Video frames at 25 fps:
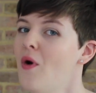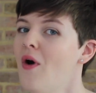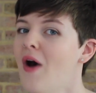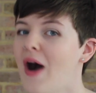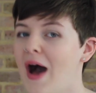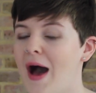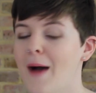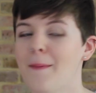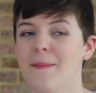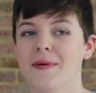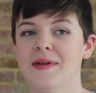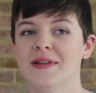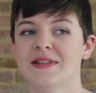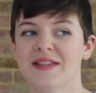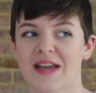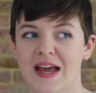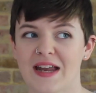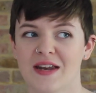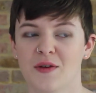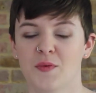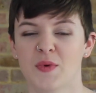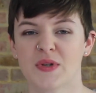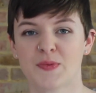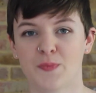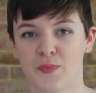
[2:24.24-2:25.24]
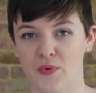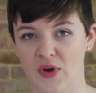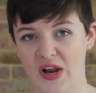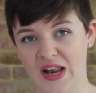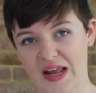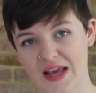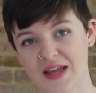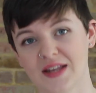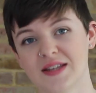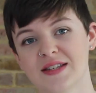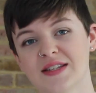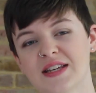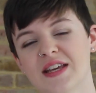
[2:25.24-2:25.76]
War happened and it was
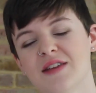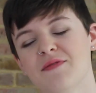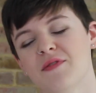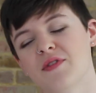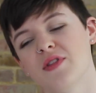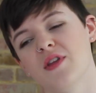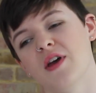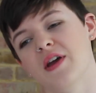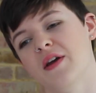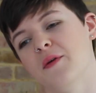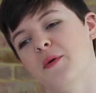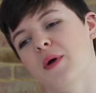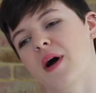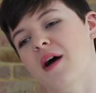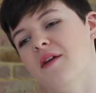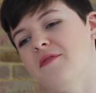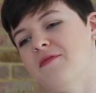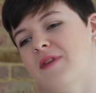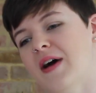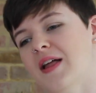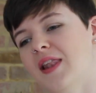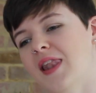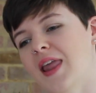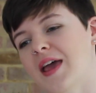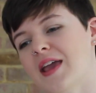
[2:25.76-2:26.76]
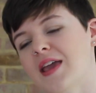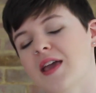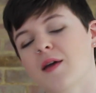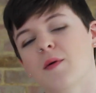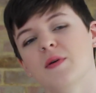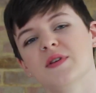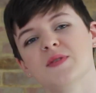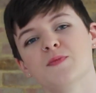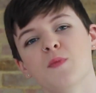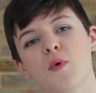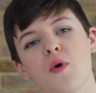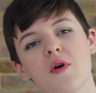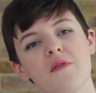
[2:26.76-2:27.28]
brilliant, even though I felt like it
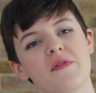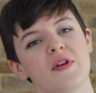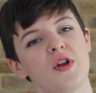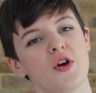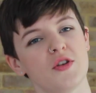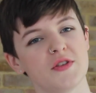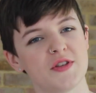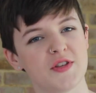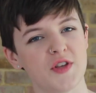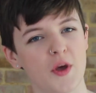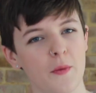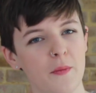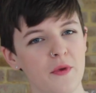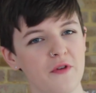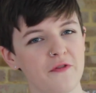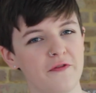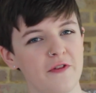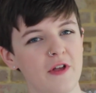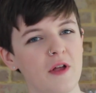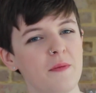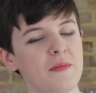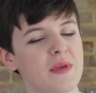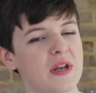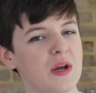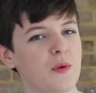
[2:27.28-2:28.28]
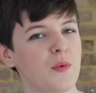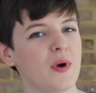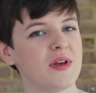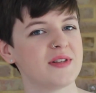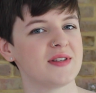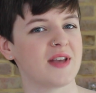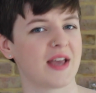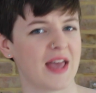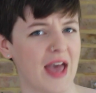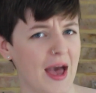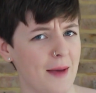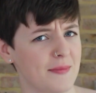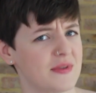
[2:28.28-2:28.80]
was more of an ensemble film than it was
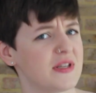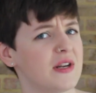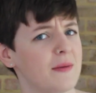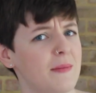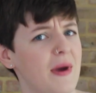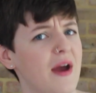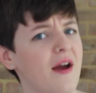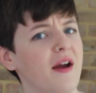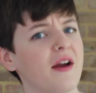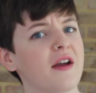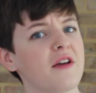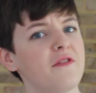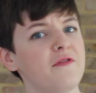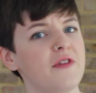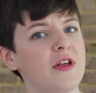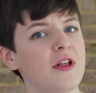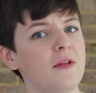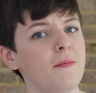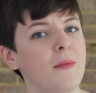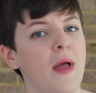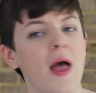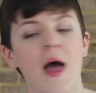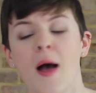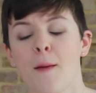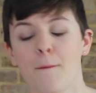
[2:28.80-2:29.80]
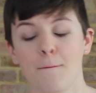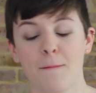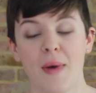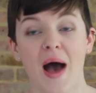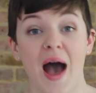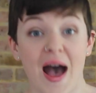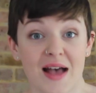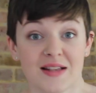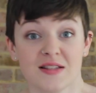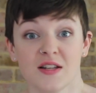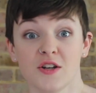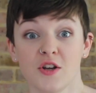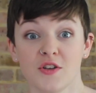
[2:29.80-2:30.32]
a Captain America film. But
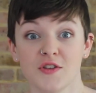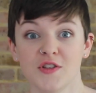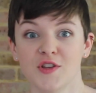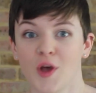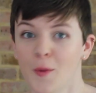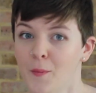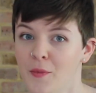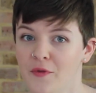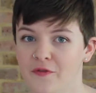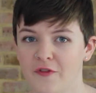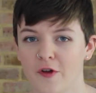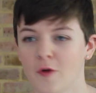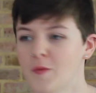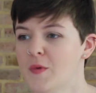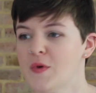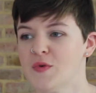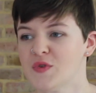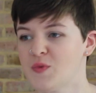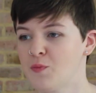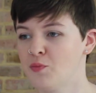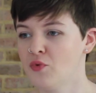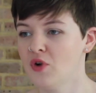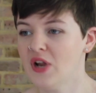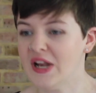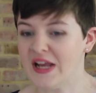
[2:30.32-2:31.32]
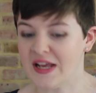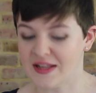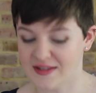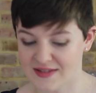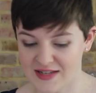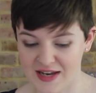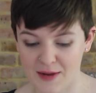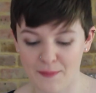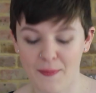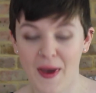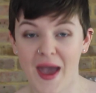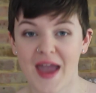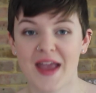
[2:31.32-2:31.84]
as an ensemble film, it was brilliant,
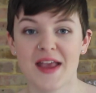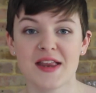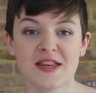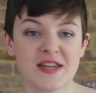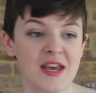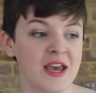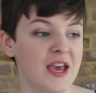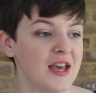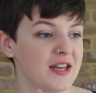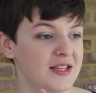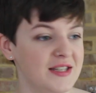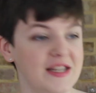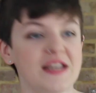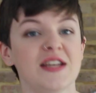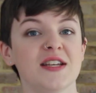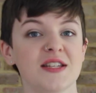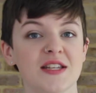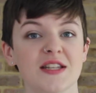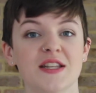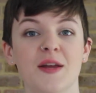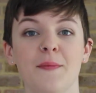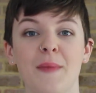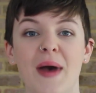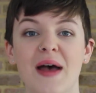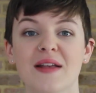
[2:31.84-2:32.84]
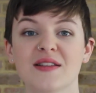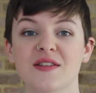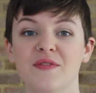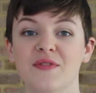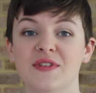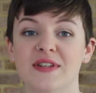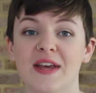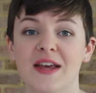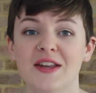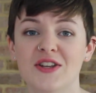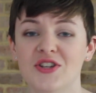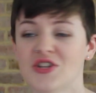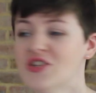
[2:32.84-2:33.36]
and it paid decent amounts of
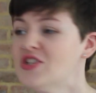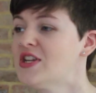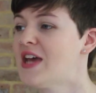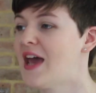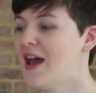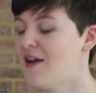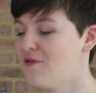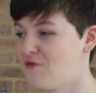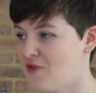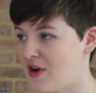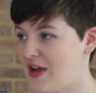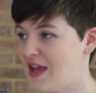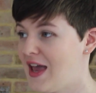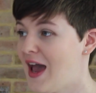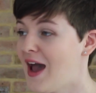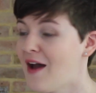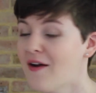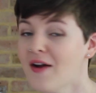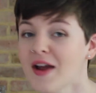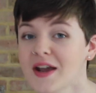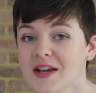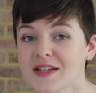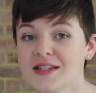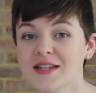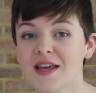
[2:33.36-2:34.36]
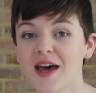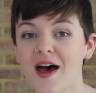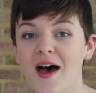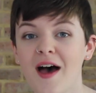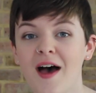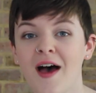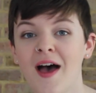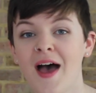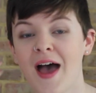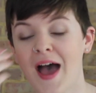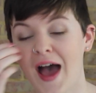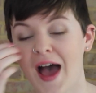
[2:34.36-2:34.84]
attention to every character,